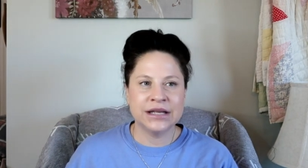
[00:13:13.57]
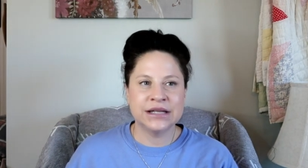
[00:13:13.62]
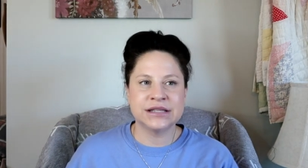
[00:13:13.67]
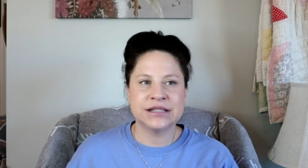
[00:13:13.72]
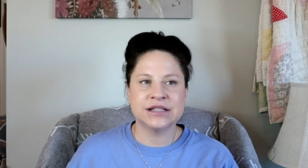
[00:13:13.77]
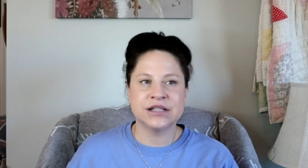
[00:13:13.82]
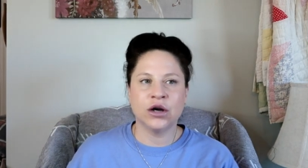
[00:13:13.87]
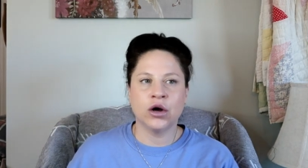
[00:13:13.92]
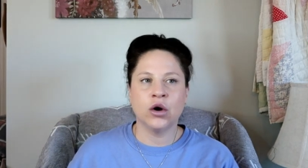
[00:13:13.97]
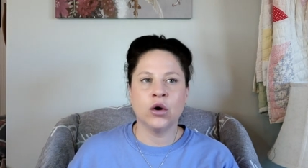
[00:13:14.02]
And
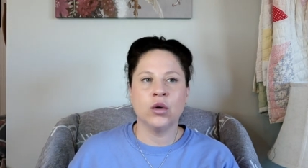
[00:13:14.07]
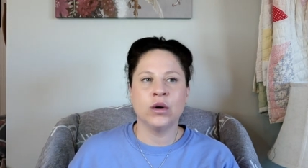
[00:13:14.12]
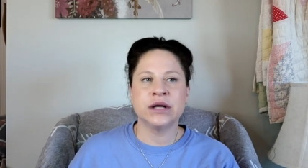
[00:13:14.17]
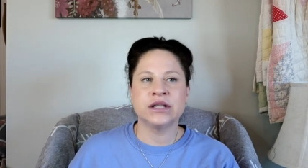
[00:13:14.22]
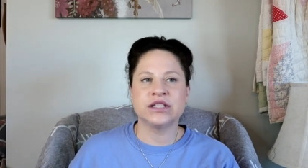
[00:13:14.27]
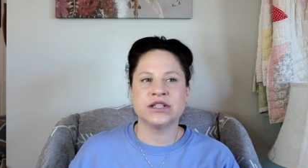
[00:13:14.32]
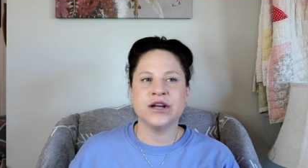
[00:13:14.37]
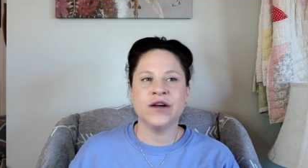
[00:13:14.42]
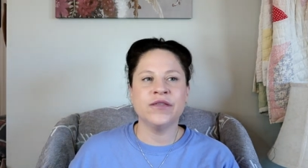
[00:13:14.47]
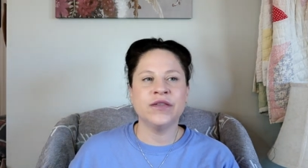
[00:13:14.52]
so
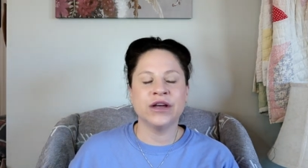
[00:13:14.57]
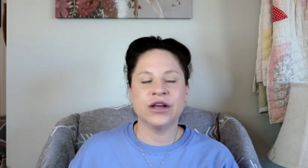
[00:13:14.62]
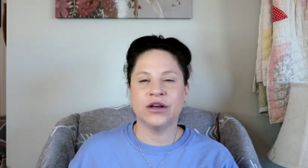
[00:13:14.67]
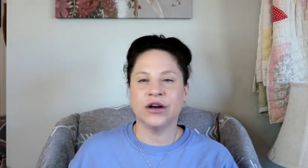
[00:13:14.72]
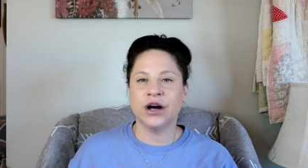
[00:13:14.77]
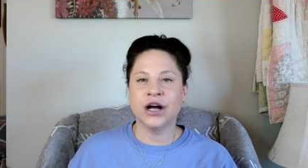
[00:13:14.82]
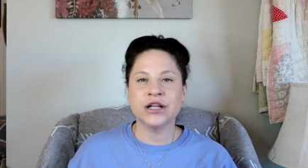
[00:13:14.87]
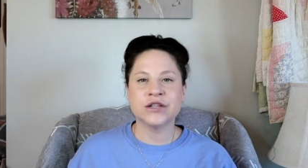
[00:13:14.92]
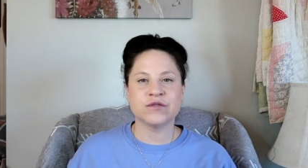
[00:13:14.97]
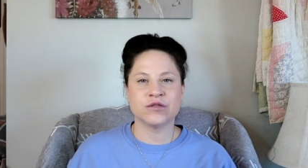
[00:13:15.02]
it's not that
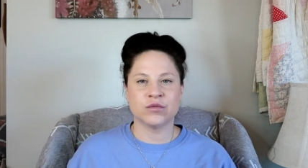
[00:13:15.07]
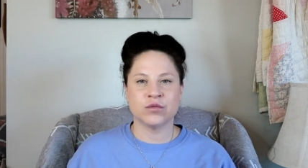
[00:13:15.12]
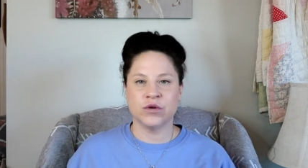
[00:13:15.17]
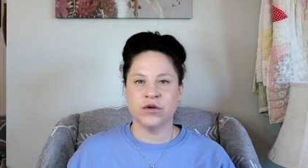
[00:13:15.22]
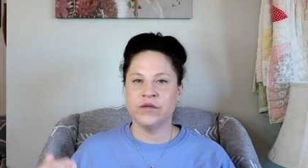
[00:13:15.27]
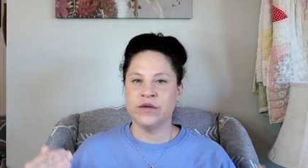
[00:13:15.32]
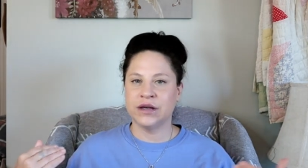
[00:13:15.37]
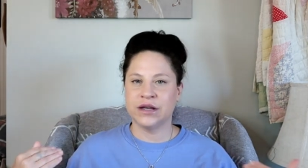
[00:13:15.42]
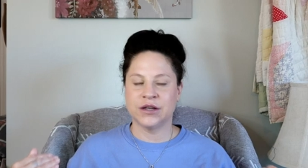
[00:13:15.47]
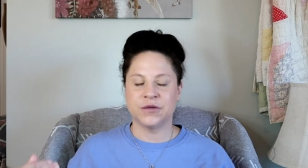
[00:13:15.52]
God's
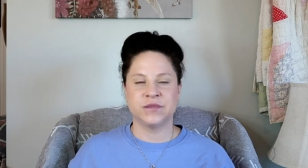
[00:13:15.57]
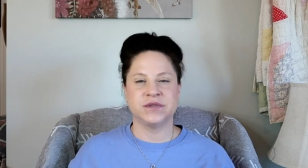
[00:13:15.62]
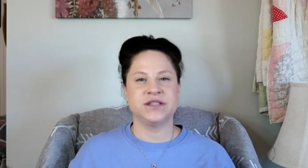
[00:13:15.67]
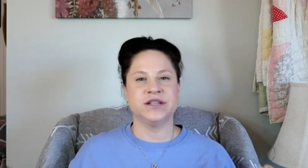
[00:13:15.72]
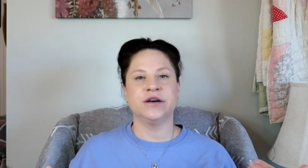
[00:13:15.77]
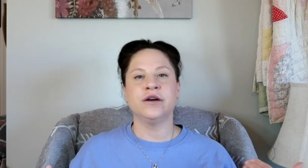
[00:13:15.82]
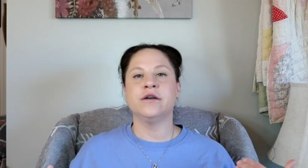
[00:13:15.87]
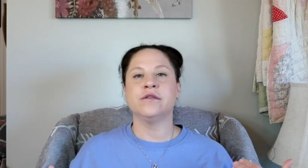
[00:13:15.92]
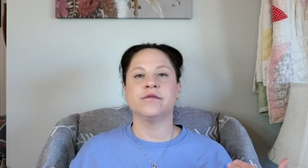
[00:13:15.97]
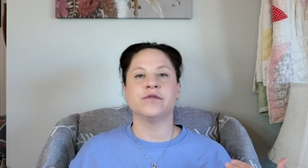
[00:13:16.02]
removing
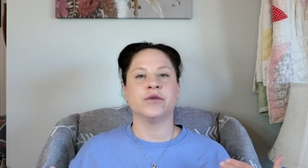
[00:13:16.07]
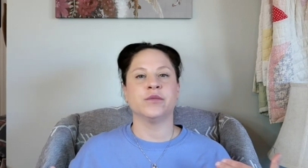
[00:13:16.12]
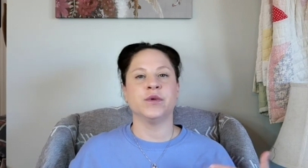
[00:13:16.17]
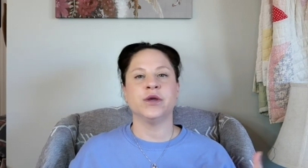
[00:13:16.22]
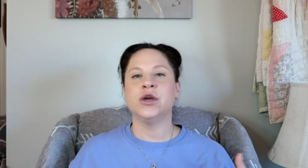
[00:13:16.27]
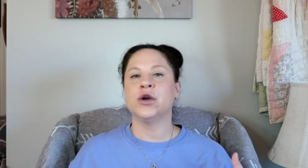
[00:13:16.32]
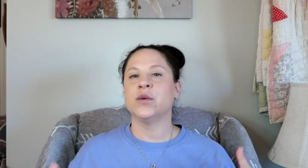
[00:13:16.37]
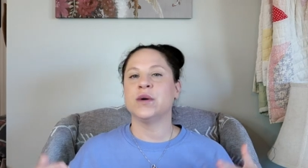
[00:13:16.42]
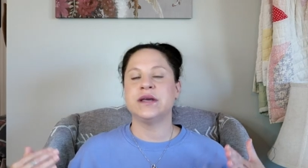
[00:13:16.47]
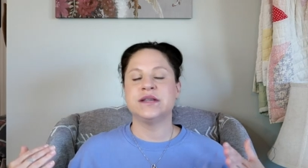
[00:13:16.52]
himself from
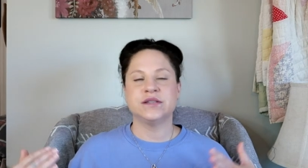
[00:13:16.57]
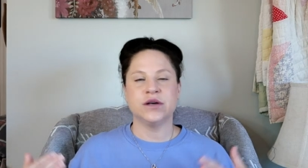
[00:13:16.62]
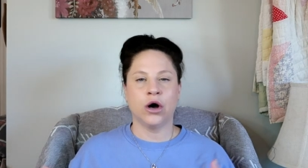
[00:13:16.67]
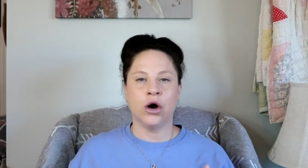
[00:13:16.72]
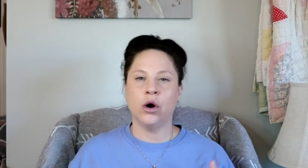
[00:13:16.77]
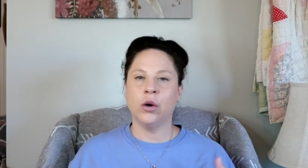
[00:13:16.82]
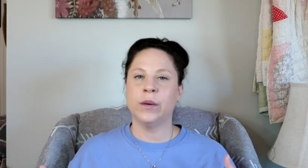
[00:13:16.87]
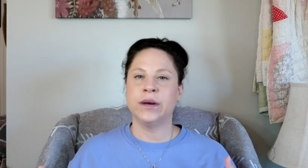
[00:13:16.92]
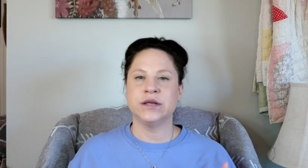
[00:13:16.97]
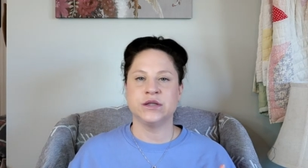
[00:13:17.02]
you. He's
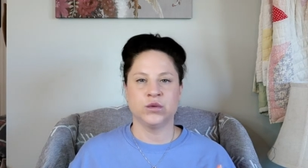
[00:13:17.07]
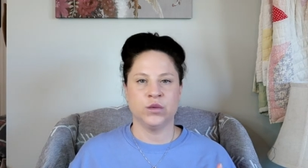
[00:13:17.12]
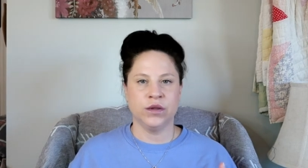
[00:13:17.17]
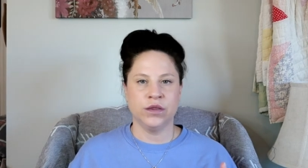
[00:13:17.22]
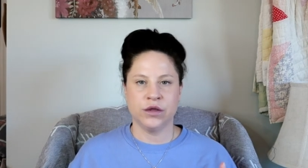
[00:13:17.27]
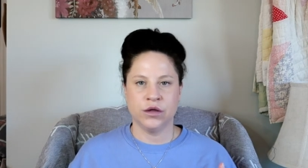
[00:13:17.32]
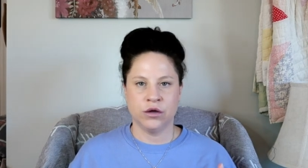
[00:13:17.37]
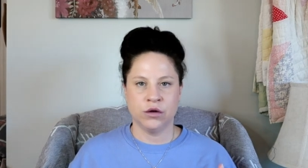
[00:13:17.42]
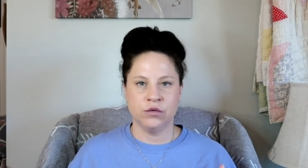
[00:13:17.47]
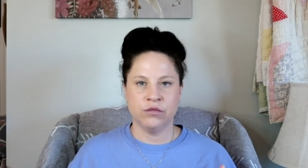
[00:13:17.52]
always
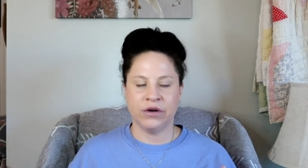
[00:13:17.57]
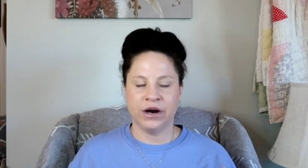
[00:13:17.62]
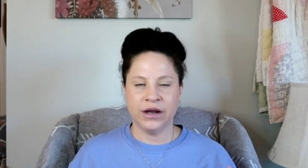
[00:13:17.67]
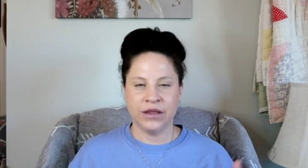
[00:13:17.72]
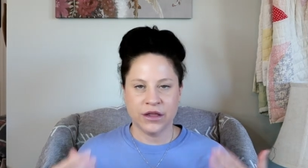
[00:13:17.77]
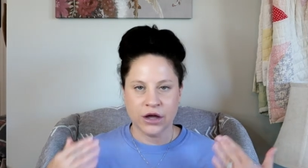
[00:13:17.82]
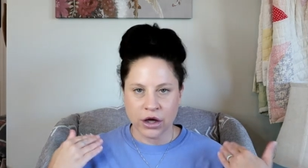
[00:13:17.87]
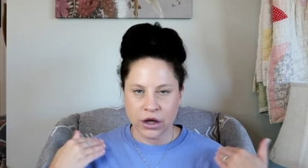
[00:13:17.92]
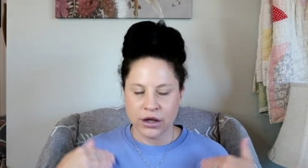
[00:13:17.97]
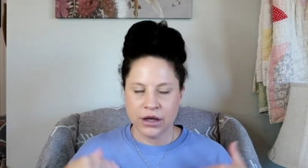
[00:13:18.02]
with you,
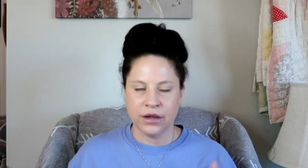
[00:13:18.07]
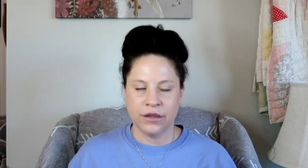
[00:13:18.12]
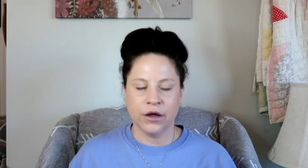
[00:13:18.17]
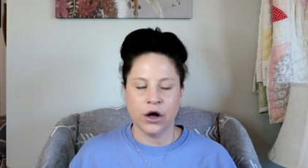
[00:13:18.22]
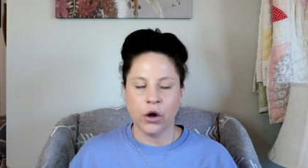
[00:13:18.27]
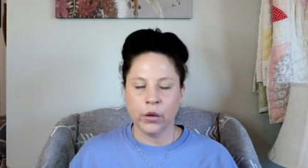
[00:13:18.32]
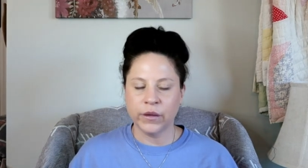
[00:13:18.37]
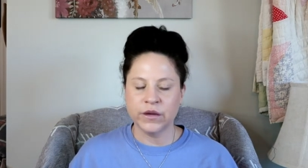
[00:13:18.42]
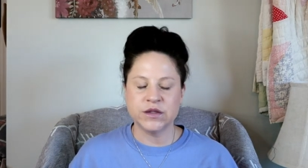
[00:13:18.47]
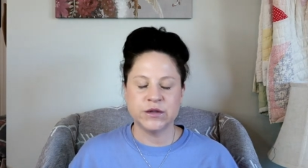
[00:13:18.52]
right? The, the
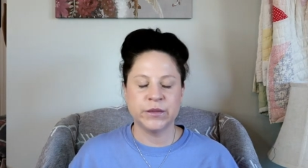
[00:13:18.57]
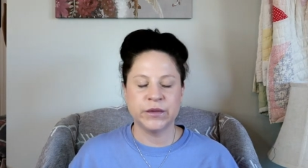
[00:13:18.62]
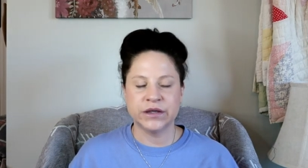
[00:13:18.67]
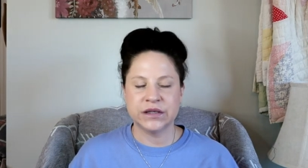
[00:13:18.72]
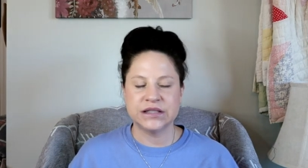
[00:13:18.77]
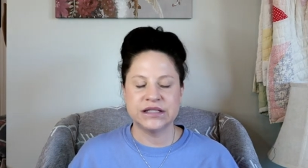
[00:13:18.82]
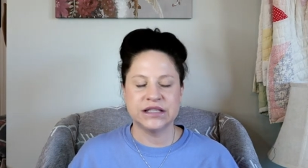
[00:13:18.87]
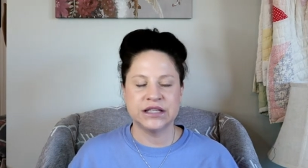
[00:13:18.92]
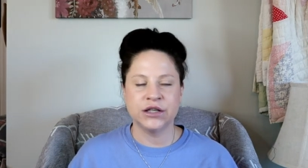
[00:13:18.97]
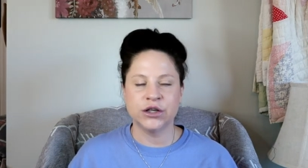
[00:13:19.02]
Holy
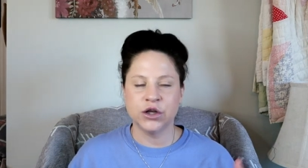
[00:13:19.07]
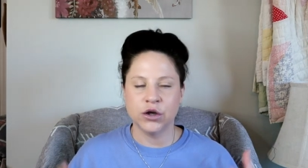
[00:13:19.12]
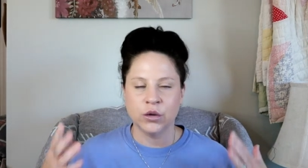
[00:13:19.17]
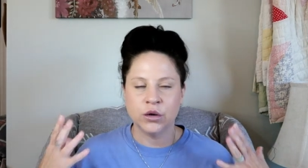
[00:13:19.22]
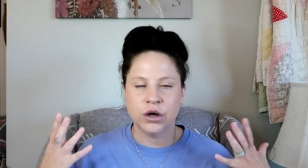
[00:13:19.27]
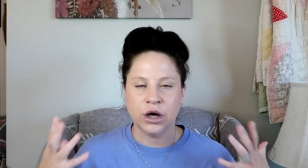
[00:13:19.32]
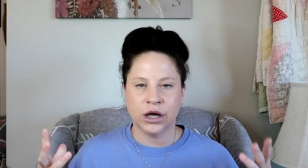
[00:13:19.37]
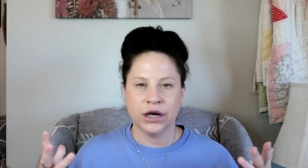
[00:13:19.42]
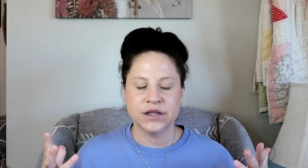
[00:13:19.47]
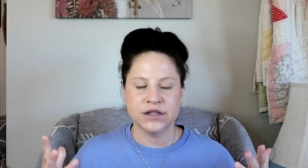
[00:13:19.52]
Spirit's in you.
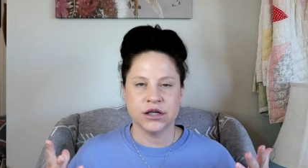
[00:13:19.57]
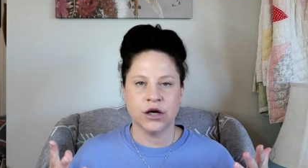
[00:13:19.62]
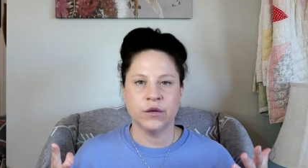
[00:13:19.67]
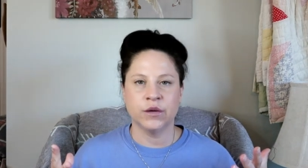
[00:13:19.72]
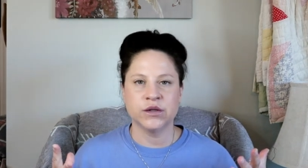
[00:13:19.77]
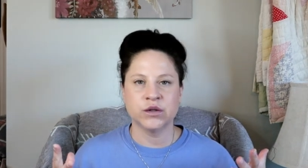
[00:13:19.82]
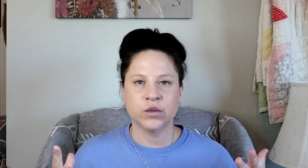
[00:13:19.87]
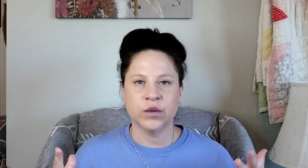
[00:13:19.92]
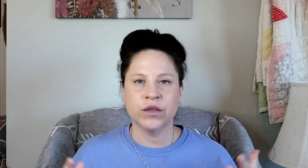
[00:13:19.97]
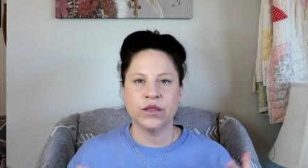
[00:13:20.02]
God is
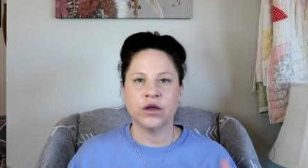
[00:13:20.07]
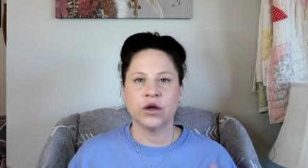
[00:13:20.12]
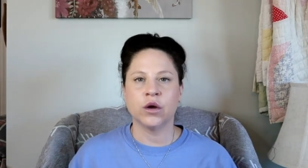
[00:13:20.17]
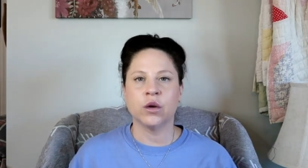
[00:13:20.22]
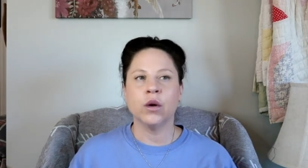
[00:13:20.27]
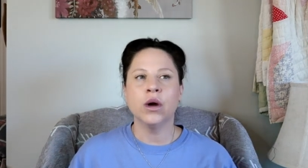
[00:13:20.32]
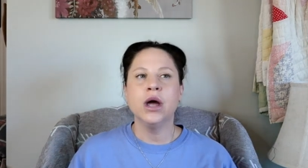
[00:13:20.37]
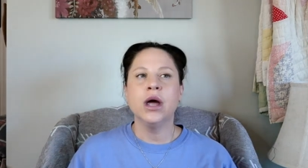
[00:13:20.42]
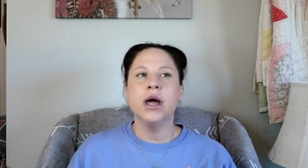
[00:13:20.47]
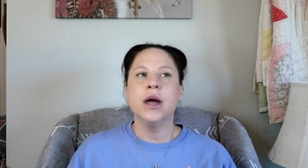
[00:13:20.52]
always with
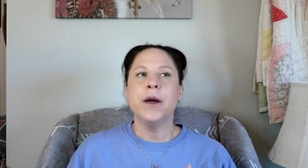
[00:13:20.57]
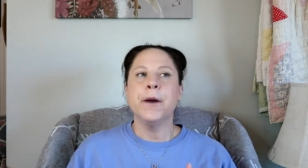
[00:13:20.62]
you.